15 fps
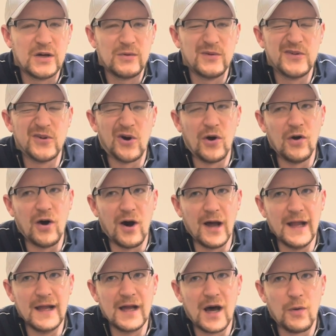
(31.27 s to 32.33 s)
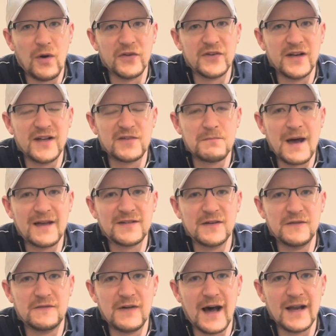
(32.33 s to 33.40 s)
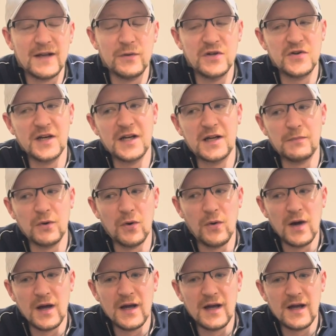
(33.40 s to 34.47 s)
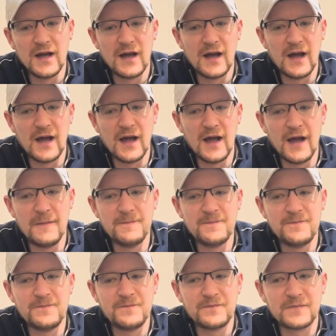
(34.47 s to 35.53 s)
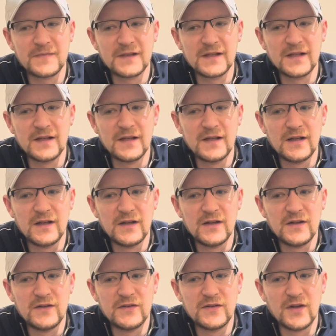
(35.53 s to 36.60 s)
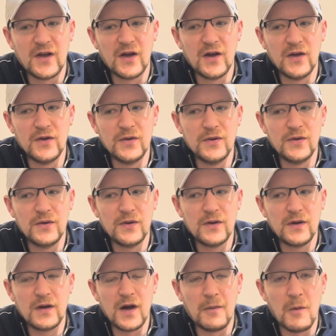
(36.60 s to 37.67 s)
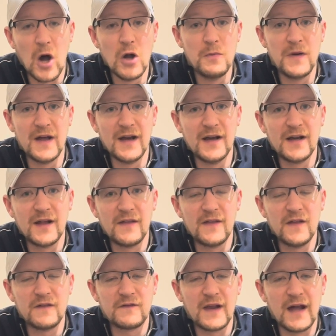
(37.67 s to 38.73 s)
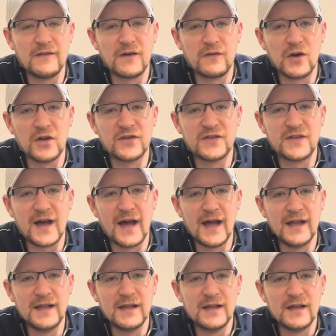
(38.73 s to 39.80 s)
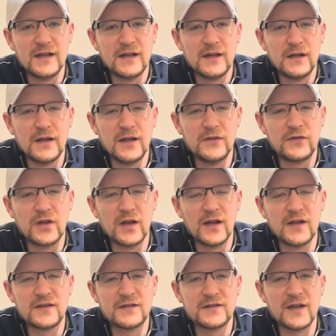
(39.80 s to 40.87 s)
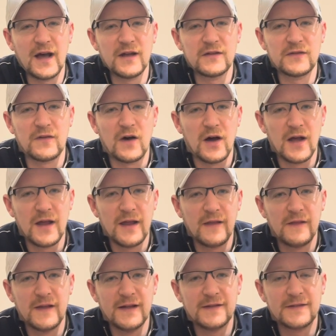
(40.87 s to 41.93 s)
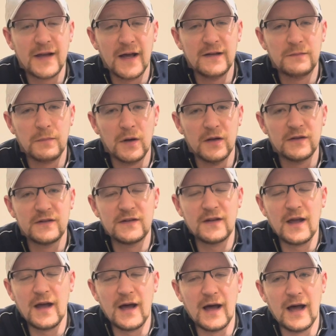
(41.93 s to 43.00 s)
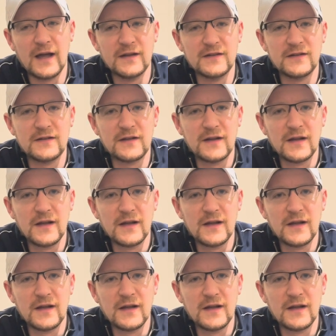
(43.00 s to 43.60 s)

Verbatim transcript: was all right. I wasn't his massive fan. It was drinkable. Um, so I'm hoping that the flavour I've got today is going to satisfy these taste buds and,